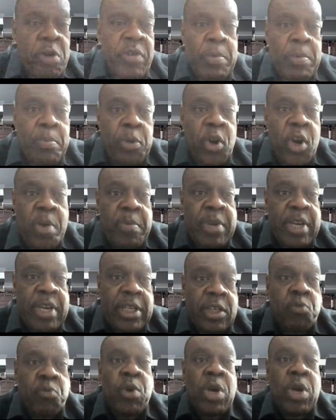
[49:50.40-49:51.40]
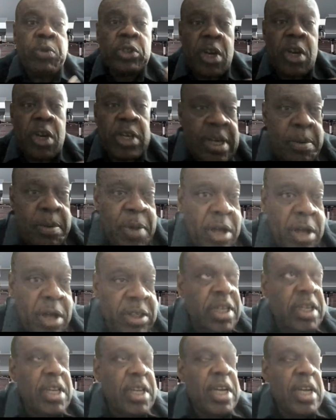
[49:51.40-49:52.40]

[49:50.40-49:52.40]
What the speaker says: of employment, when we're talking about